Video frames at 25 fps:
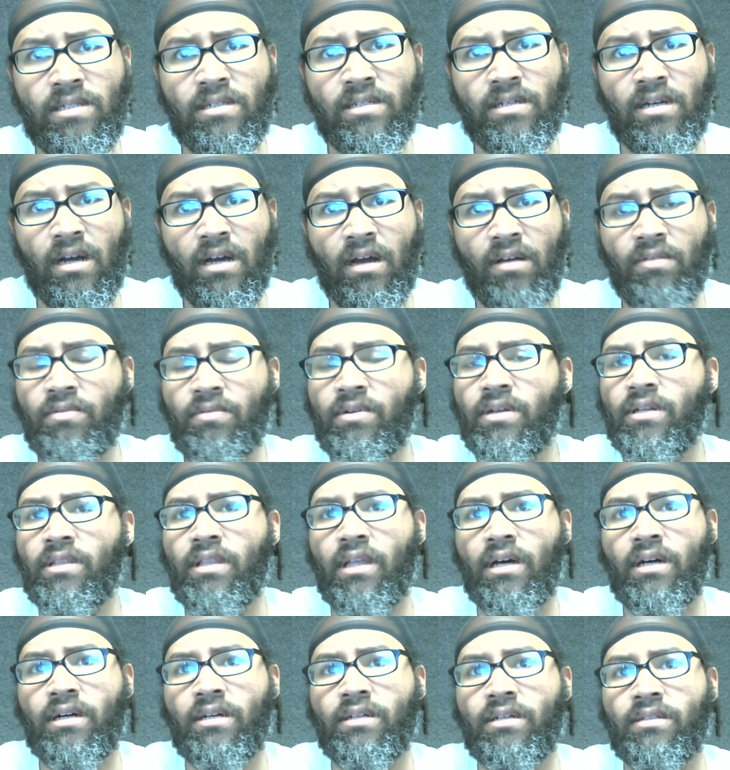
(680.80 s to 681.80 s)
I
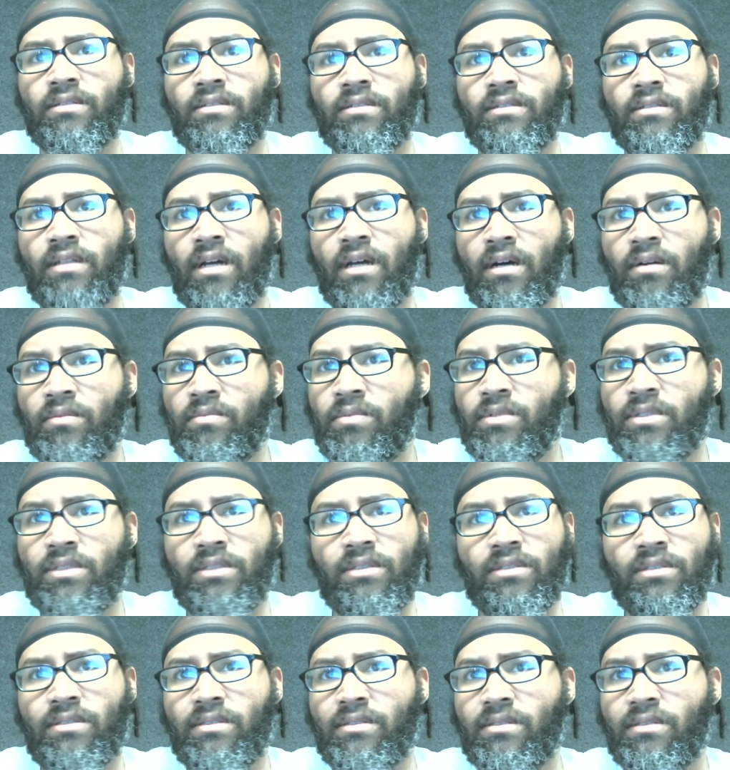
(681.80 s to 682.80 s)
realized that
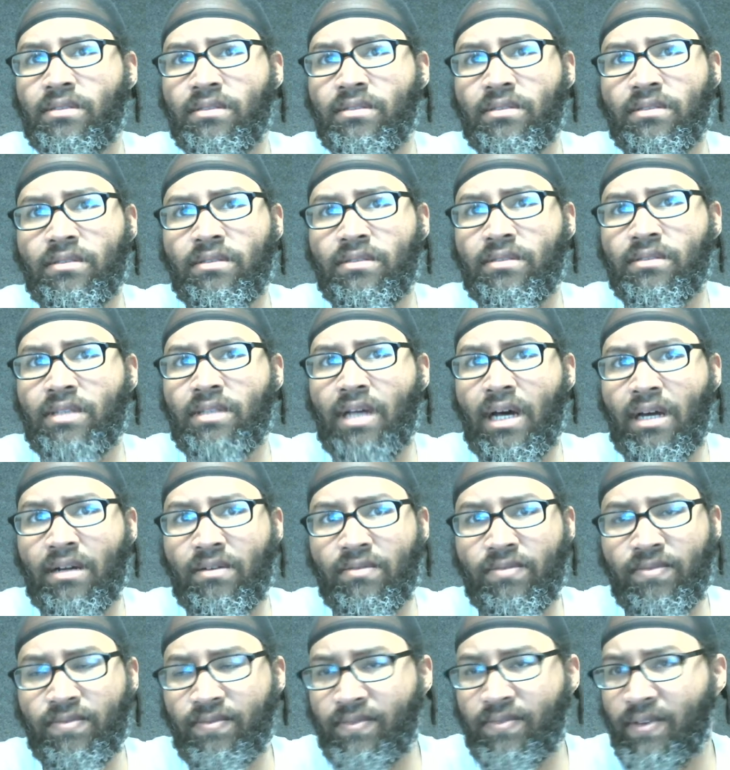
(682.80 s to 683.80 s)
was not a
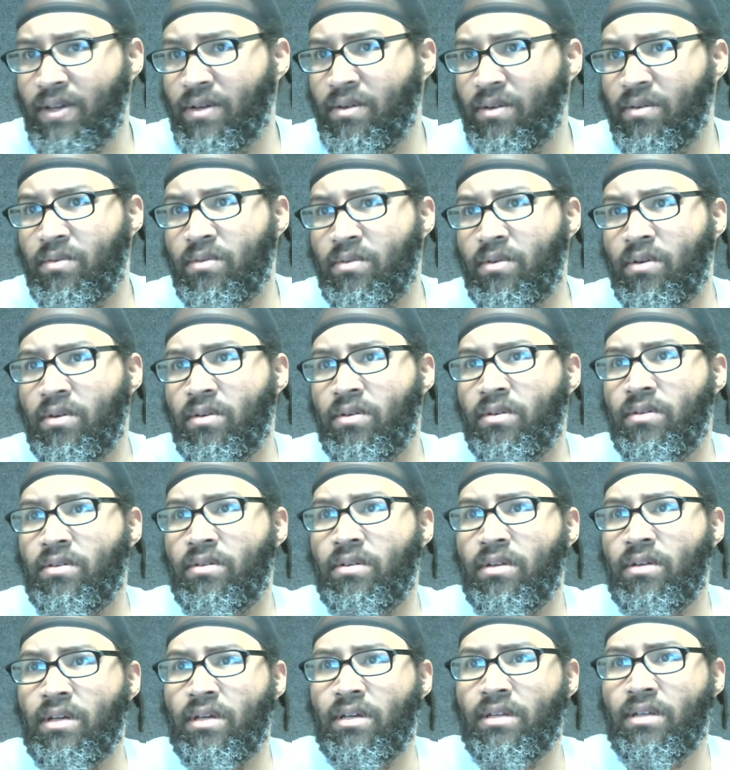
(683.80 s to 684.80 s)
failed, or
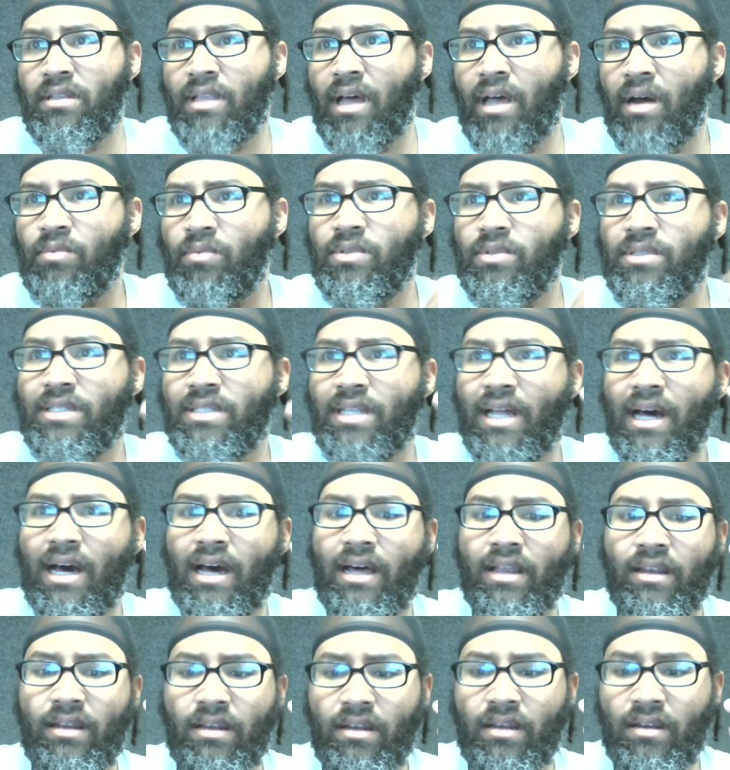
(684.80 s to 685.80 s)
that was
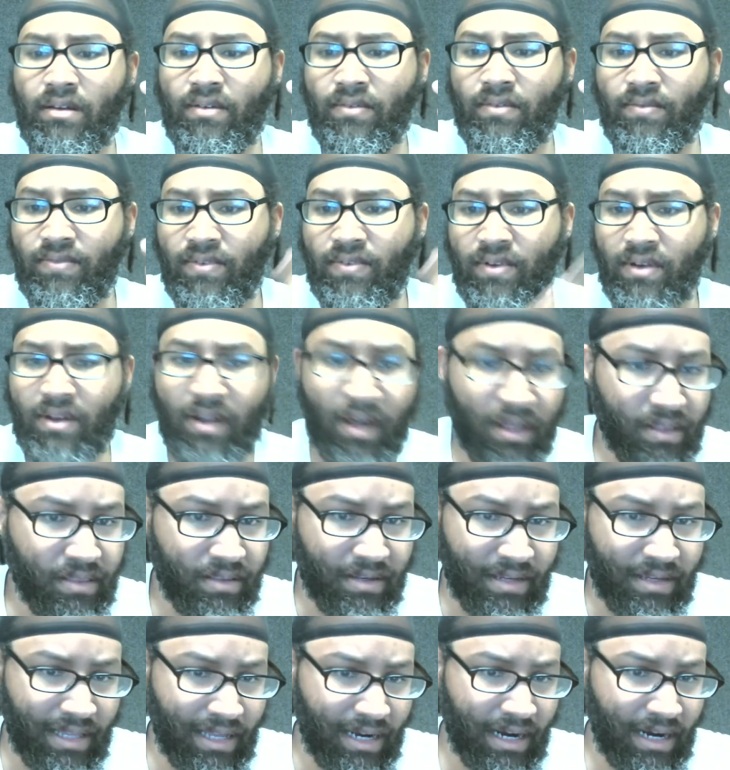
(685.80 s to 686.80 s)
not for
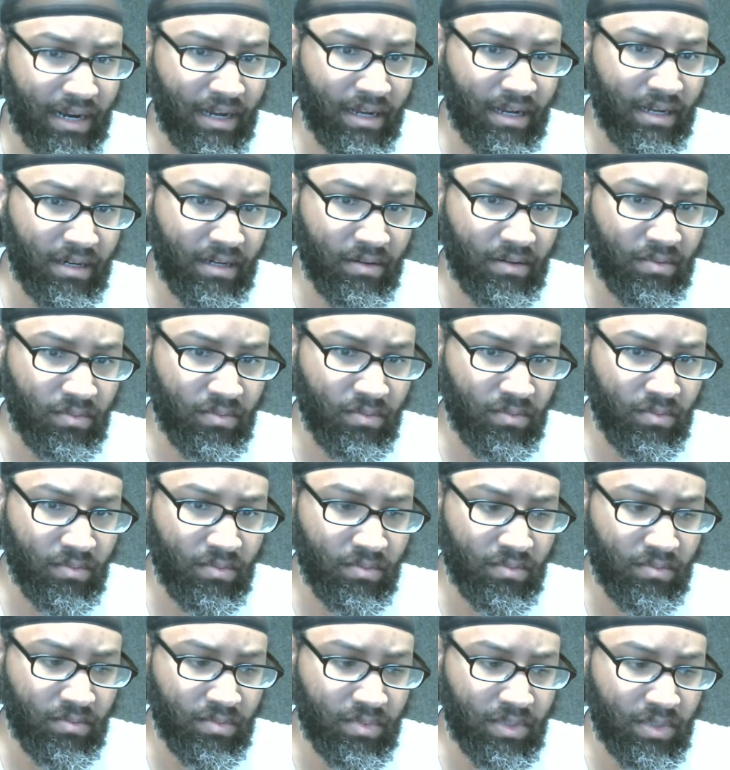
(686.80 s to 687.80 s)
nothing that I
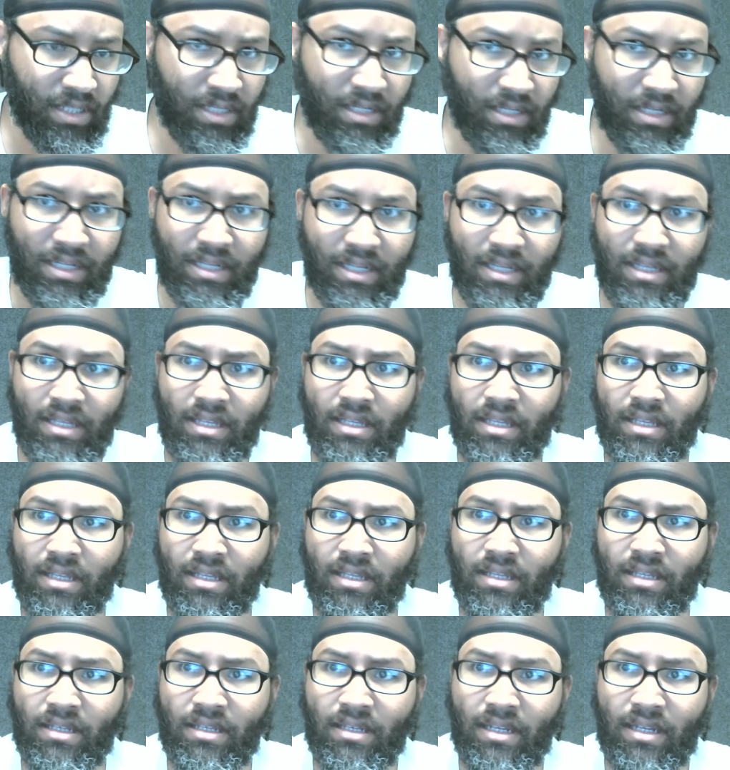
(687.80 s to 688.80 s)
didn't,
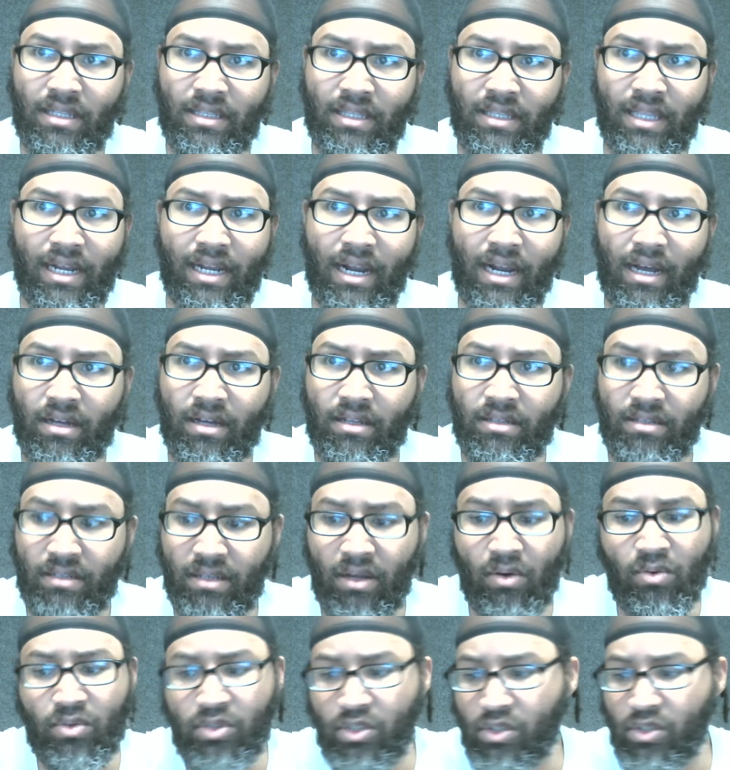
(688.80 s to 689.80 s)

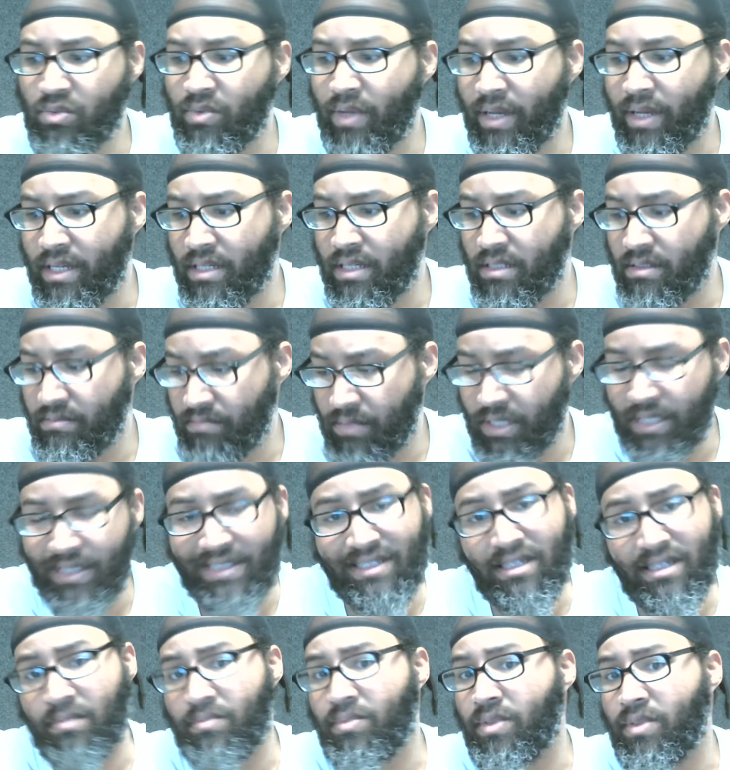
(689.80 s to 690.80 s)
those 2 days meant
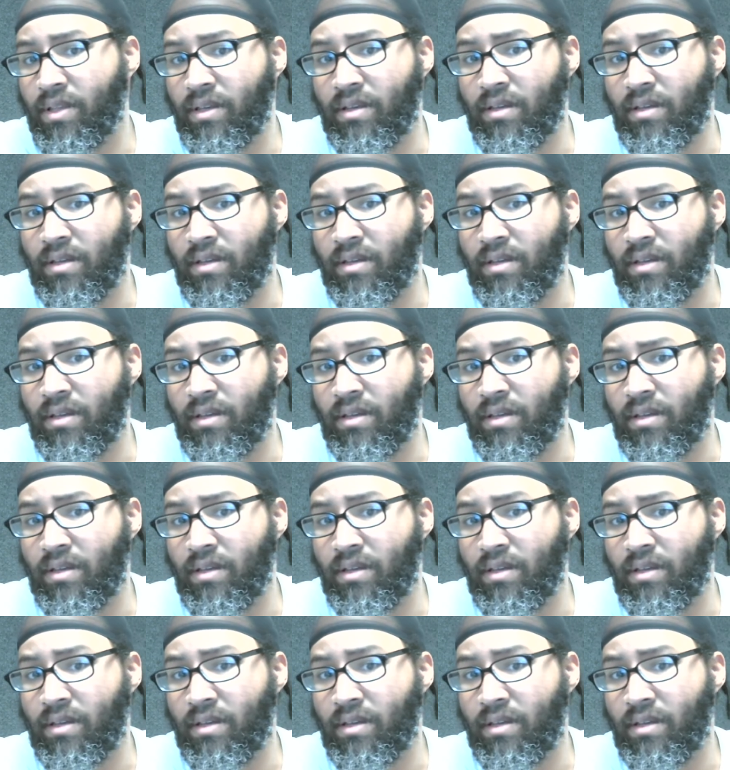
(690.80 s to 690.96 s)
something.